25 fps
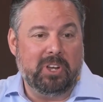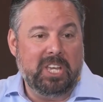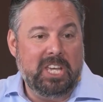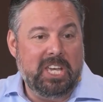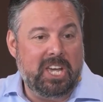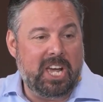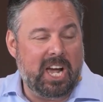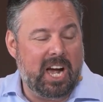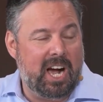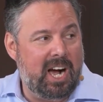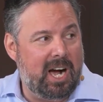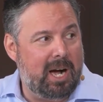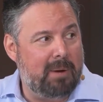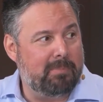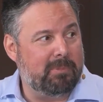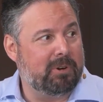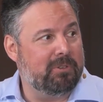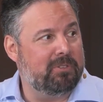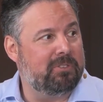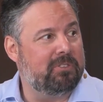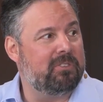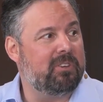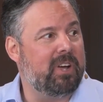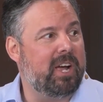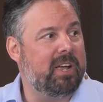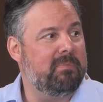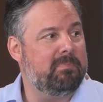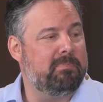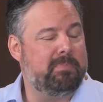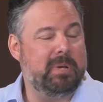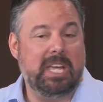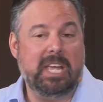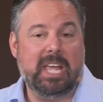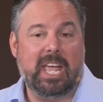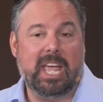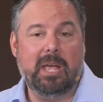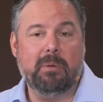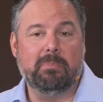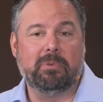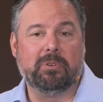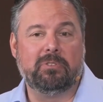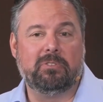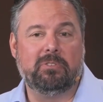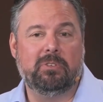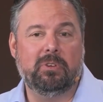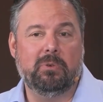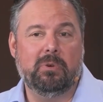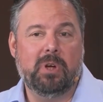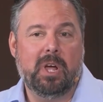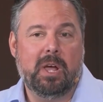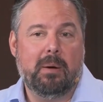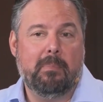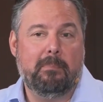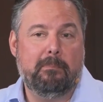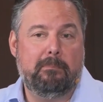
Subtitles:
e-commerce site, being able to